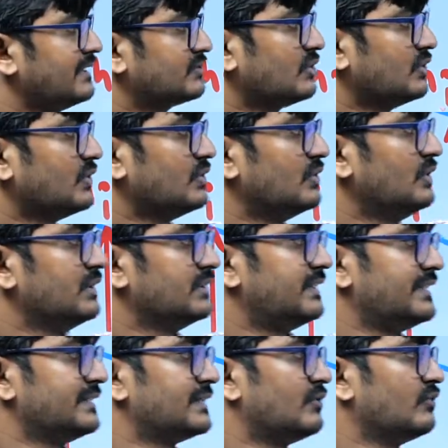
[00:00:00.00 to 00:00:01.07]
So that
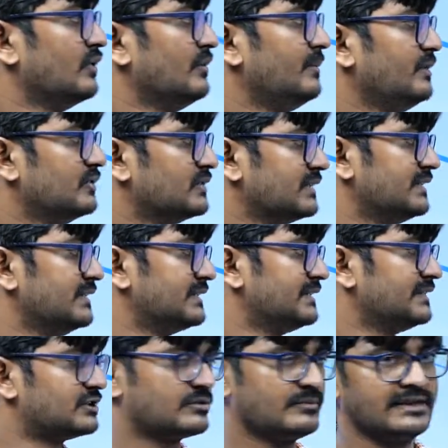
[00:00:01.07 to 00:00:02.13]
is how we will be using this
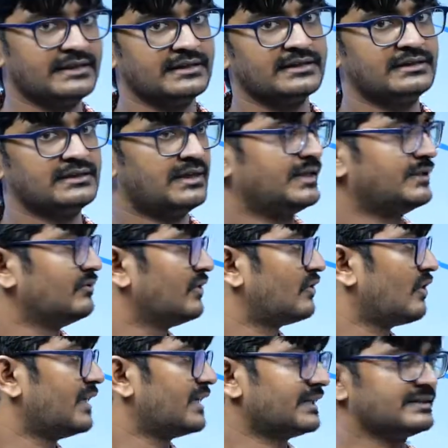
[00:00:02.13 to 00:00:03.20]
instrument, and we will
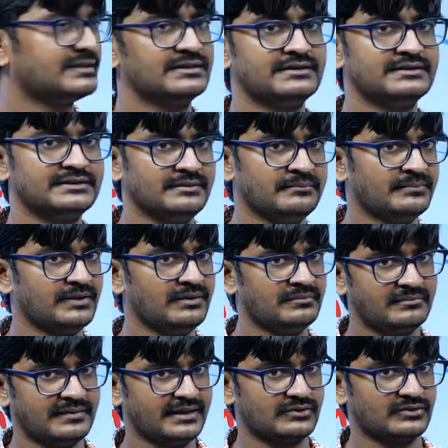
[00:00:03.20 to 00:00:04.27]
call it as simple
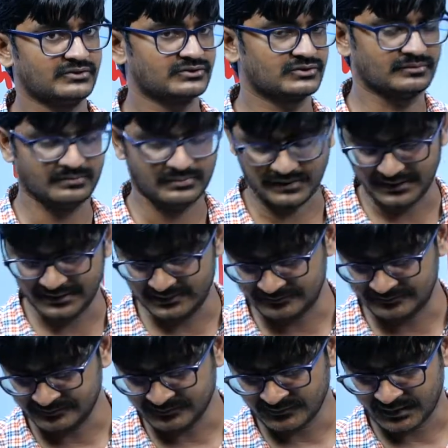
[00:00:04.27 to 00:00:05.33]
microscope, right?
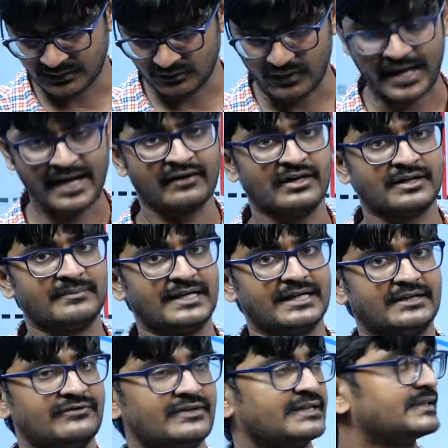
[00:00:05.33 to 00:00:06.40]
Now angular
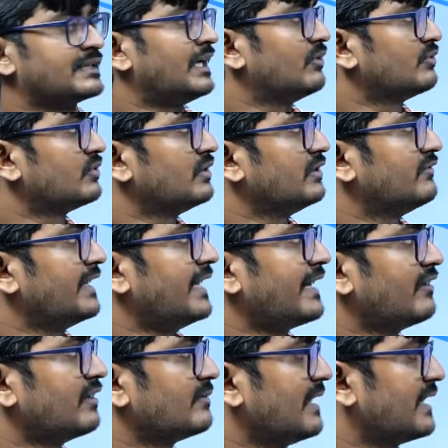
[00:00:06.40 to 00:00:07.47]
magnification. How to define
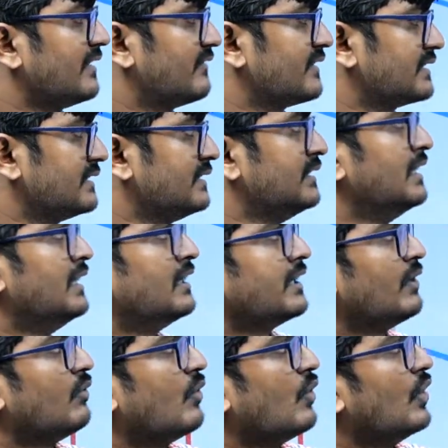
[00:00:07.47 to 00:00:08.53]
angular magnification?
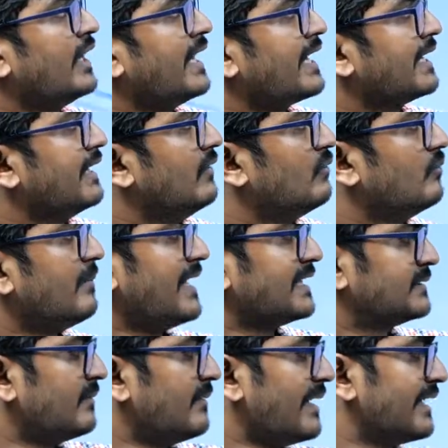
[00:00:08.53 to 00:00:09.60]
Now old angle,
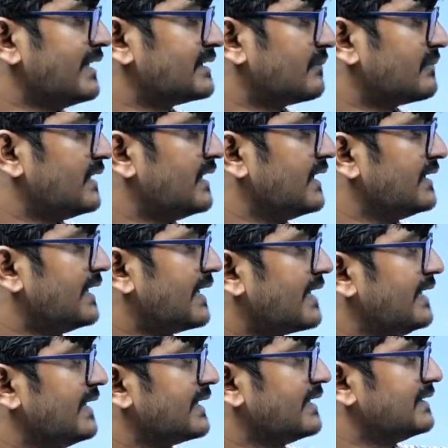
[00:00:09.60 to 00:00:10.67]
maximum angle subtended in the
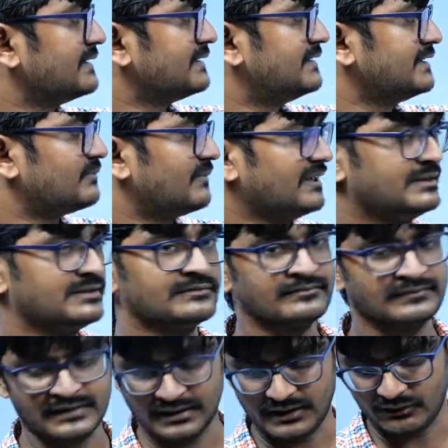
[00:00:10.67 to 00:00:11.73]
earlier case is this much.
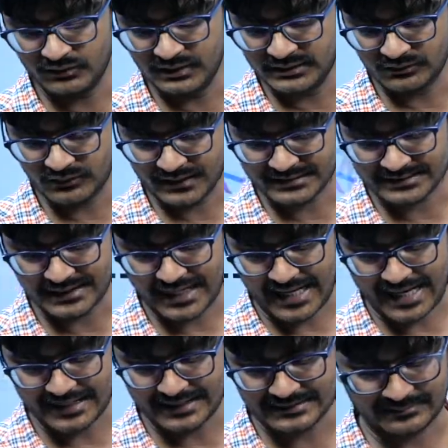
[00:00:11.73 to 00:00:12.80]
Now we'll see what is the
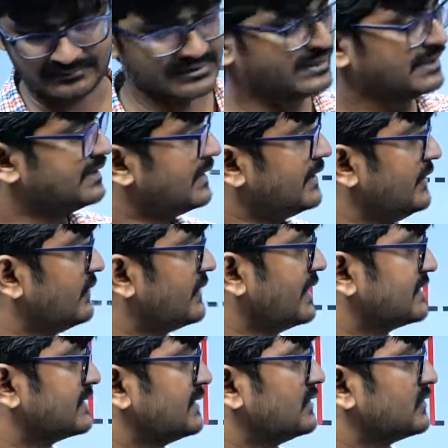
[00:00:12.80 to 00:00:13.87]
angle subtended in the new
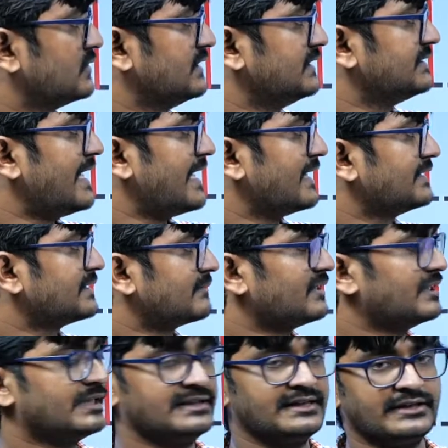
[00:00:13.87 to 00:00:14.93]
case. So this is the angle
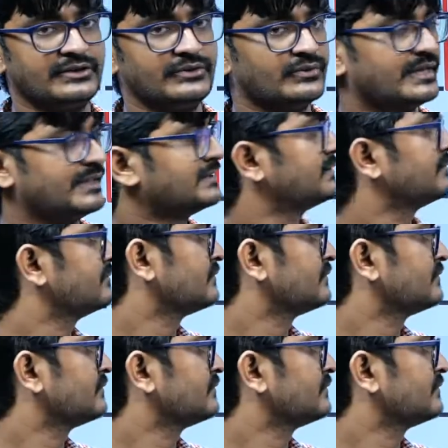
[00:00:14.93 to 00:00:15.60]
subtended in the new case.